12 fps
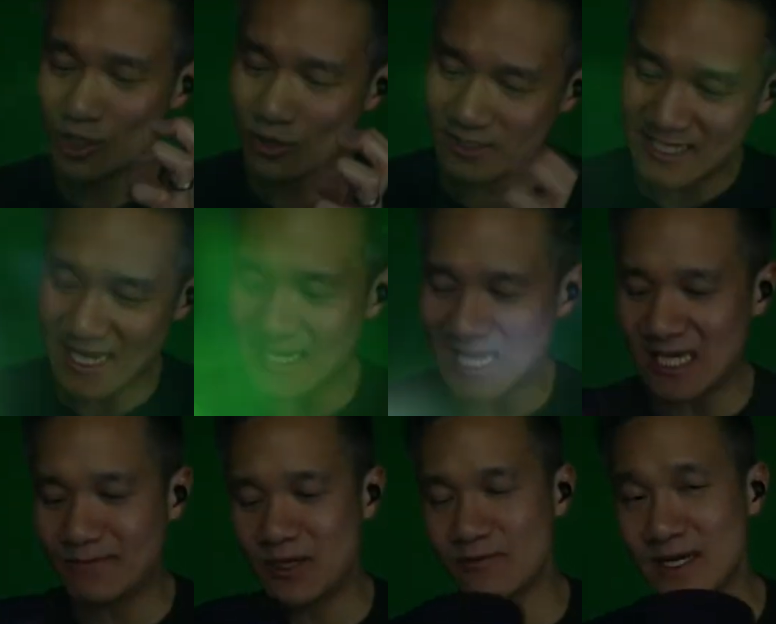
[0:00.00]
your
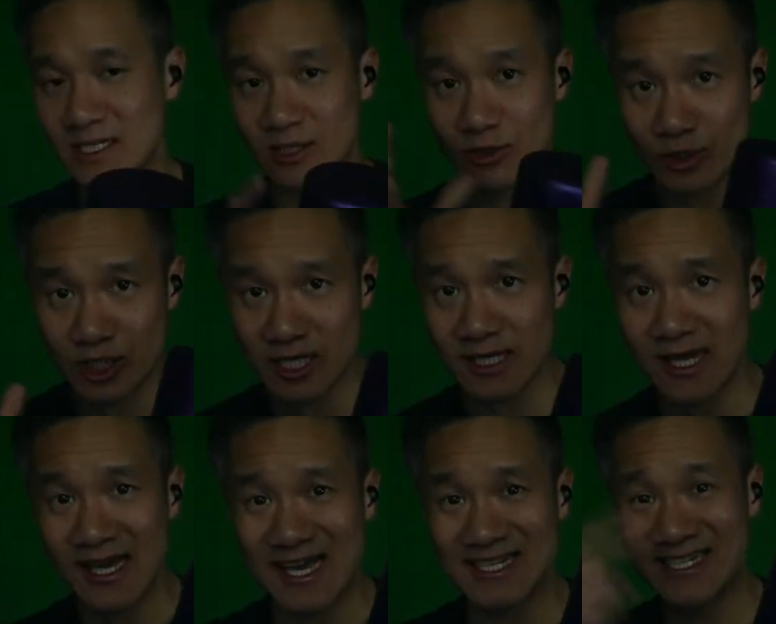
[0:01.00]
1080p resolution,
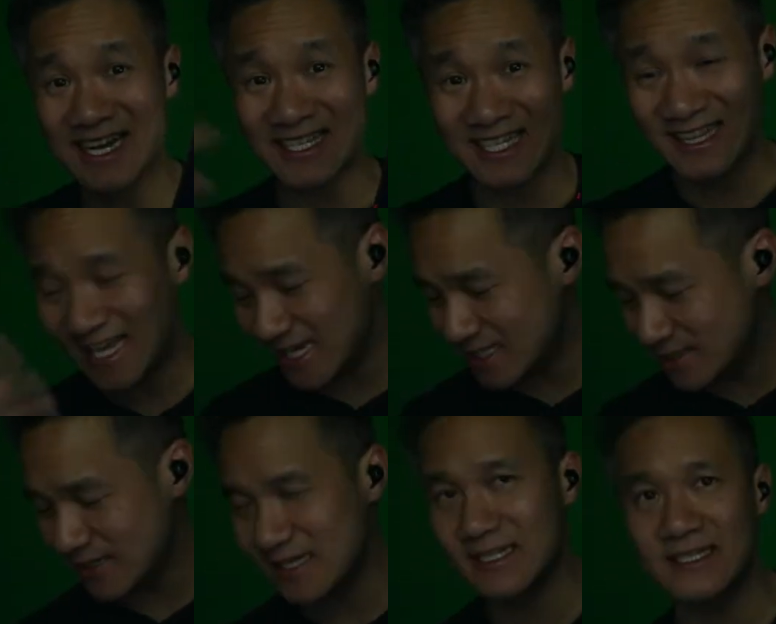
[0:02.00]
it's got the
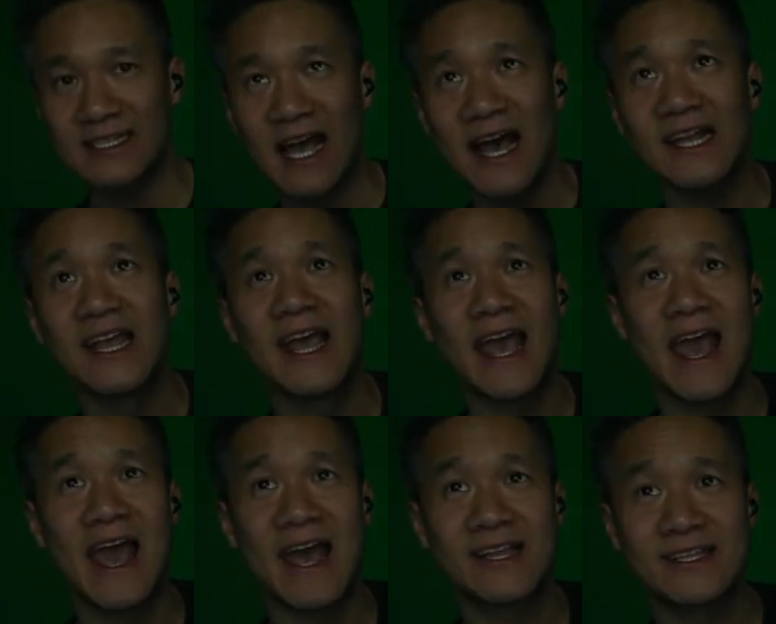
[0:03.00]
laser inside,
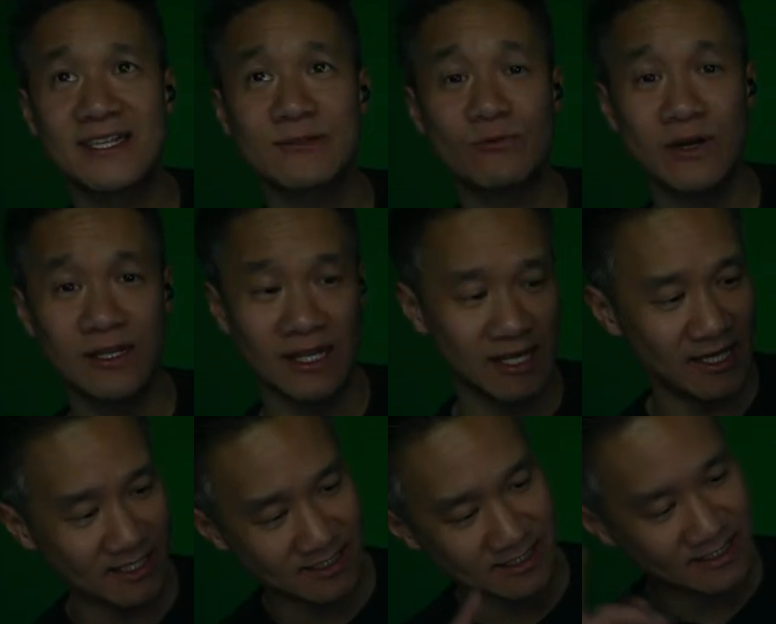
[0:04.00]
and this one
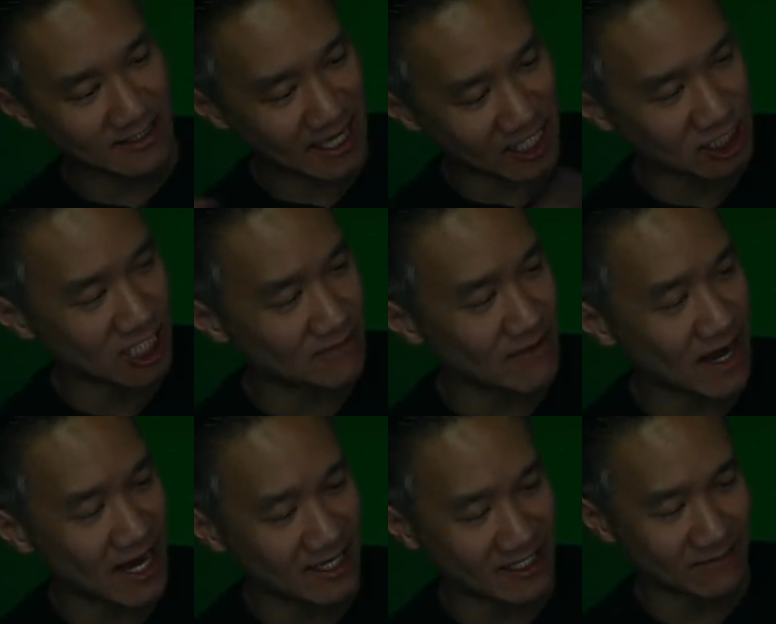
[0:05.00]
is
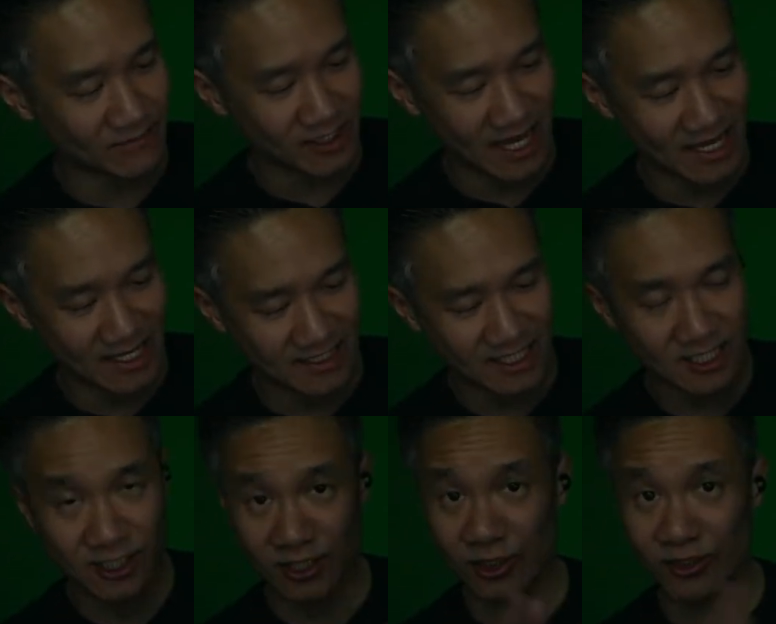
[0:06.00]
HDMI compliant.
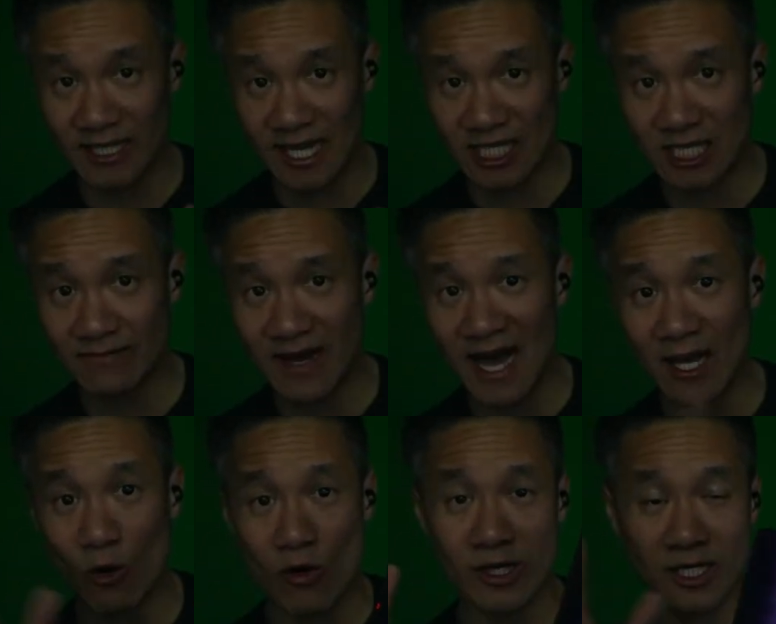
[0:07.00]
You can use HDMI
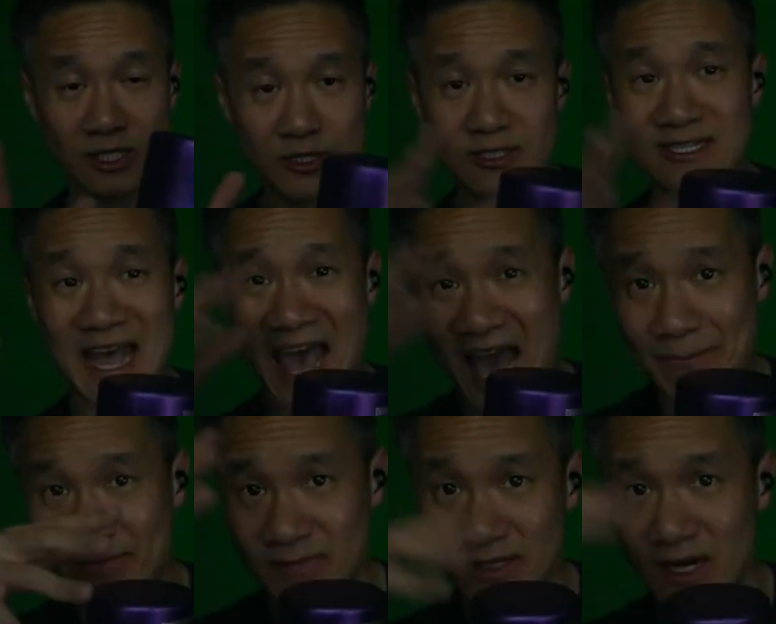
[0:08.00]
or you can use the
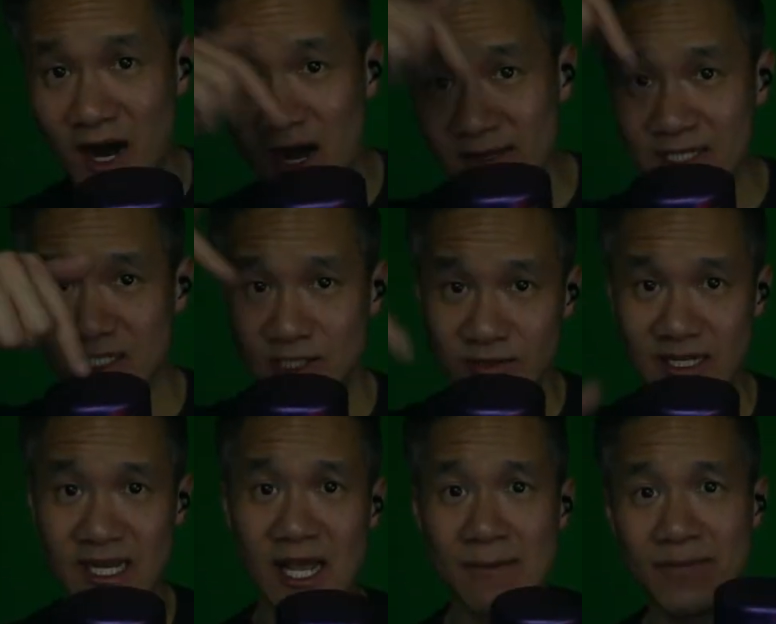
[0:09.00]
app on this
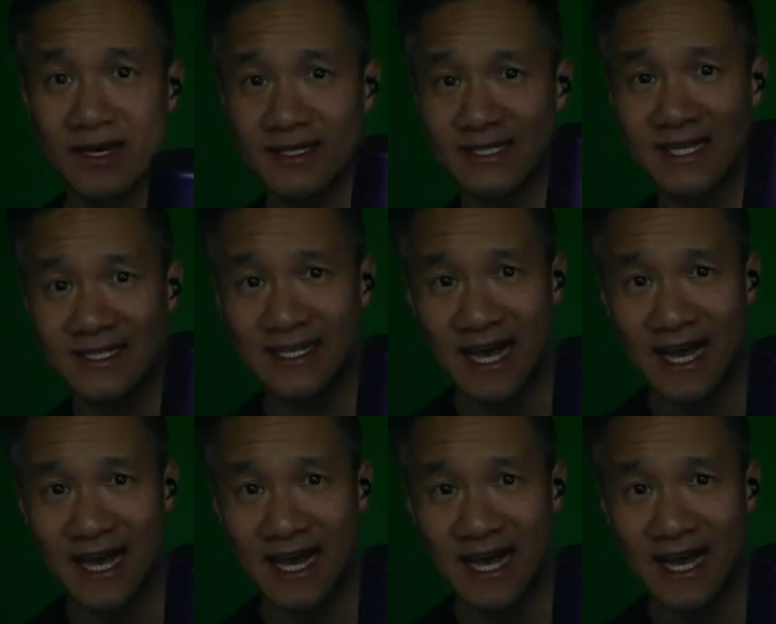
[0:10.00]
unit because it's